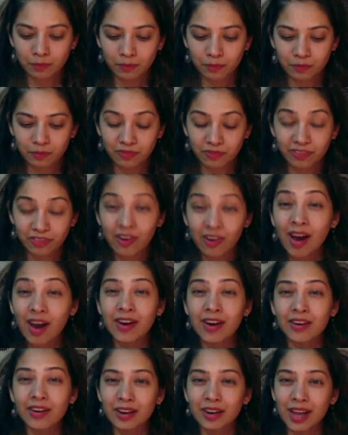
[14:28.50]

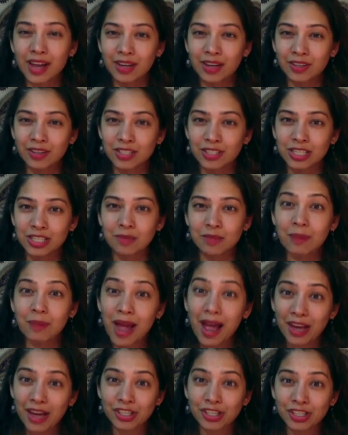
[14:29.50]
fire energy,
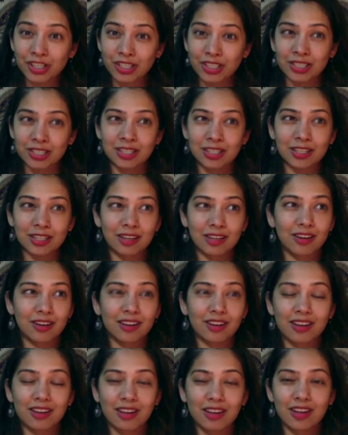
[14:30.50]
passion,
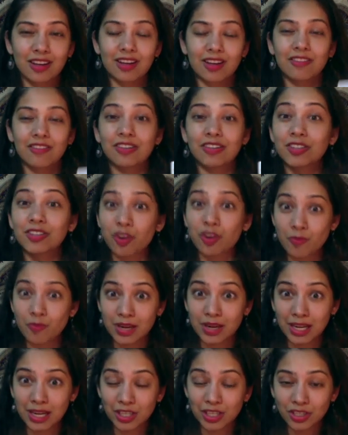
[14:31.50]

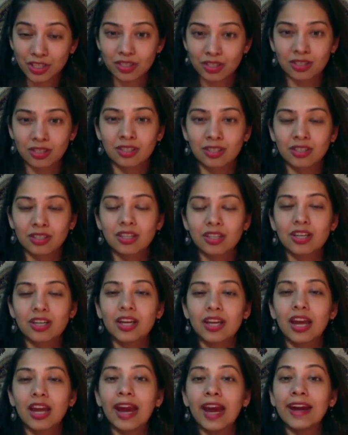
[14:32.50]
determination.
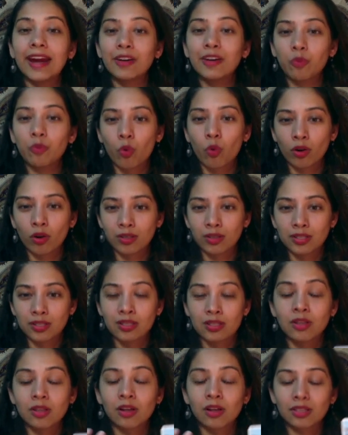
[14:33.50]
8 of Wands,
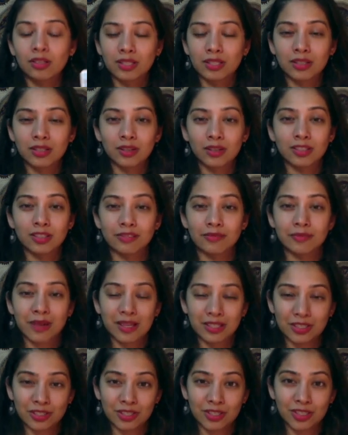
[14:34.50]
lots and lots of
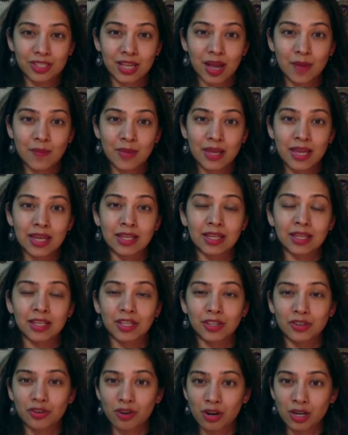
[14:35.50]
messages coming in,
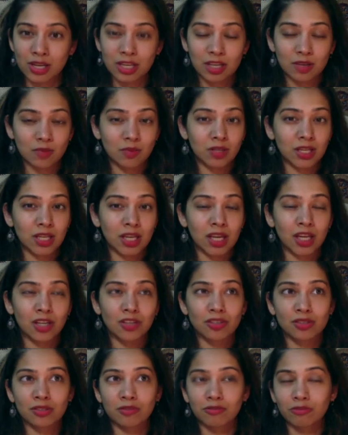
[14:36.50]
electronic
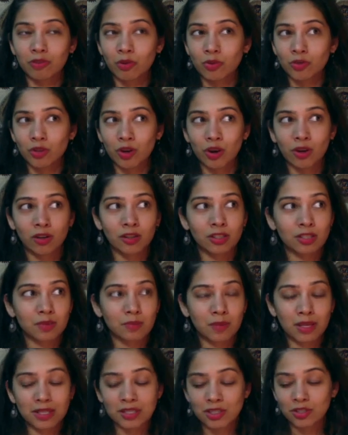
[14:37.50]
communication, phone calls,
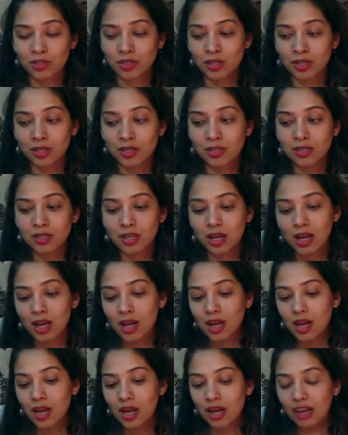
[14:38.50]
messages.
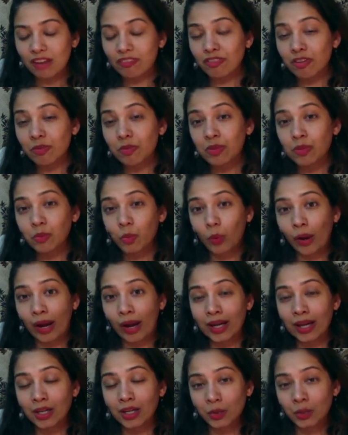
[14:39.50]
If you've been
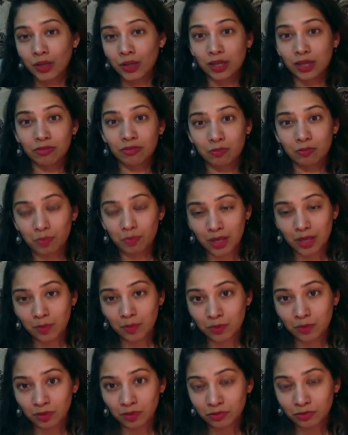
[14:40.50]
waiting to hear from
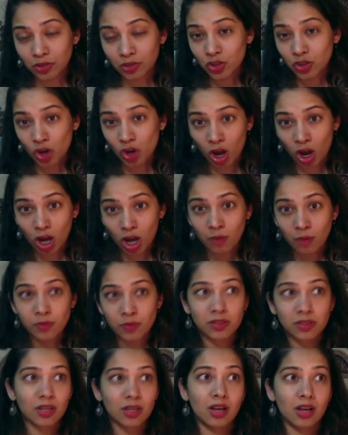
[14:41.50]
people for jobs,